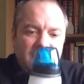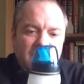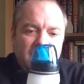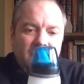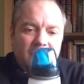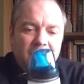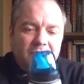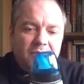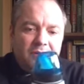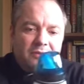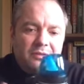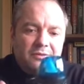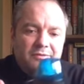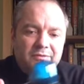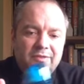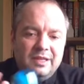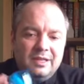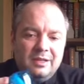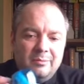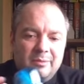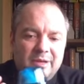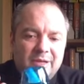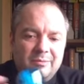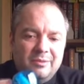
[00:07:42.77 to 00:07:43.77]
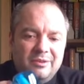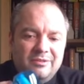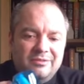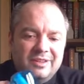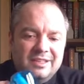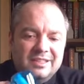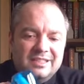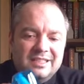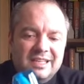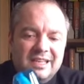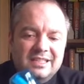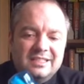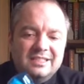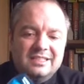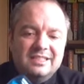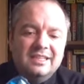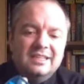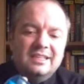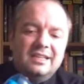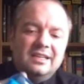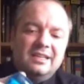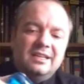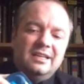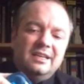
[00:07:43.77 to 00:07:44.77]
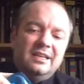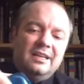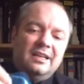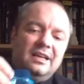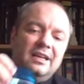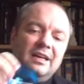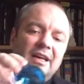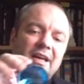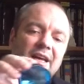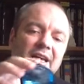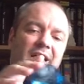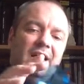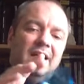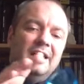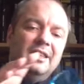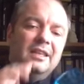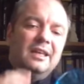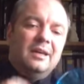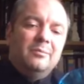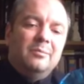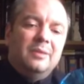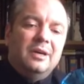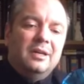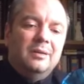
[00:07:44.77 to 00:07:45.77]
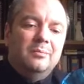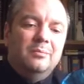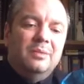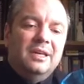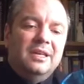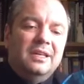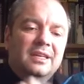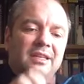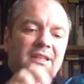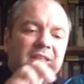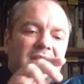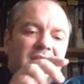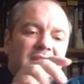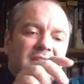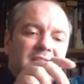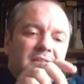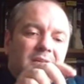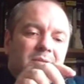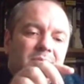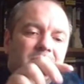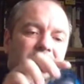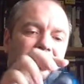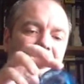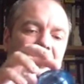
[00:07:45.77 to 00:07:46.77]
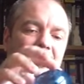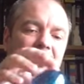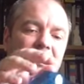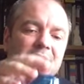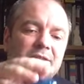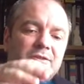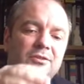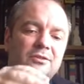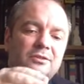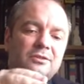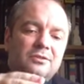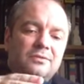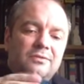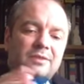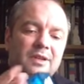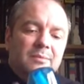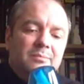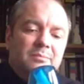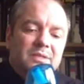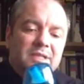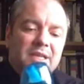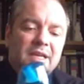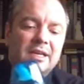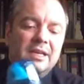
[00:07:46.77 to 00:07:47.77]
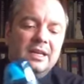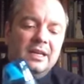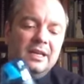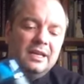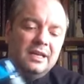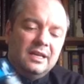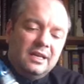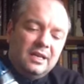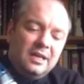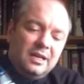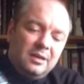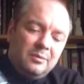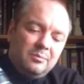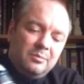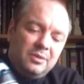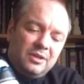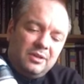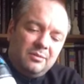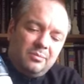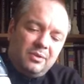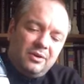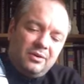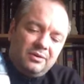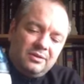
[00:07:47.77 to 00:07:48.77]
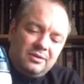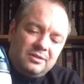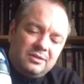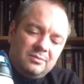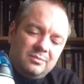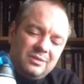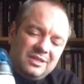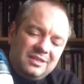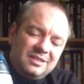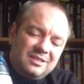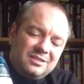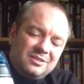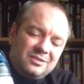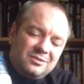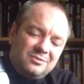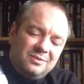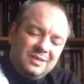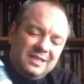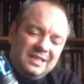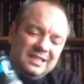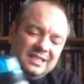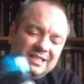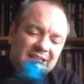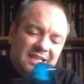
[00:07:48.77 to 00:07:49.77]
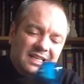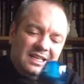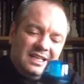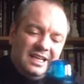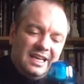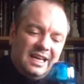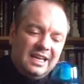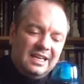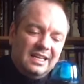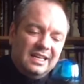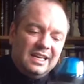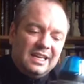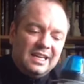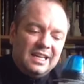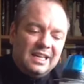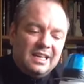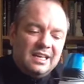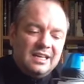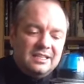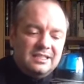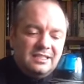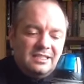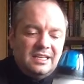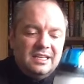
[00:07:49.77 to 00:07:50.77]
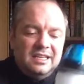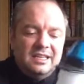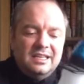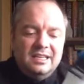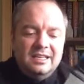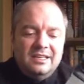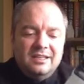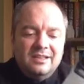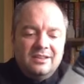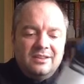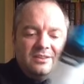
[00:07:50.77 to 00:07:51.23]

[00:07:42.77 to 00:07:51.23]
although the filter might be fantastic, and that might be, this thing's a touch flimsy, but the bottle's a bit squeezy and you can't see the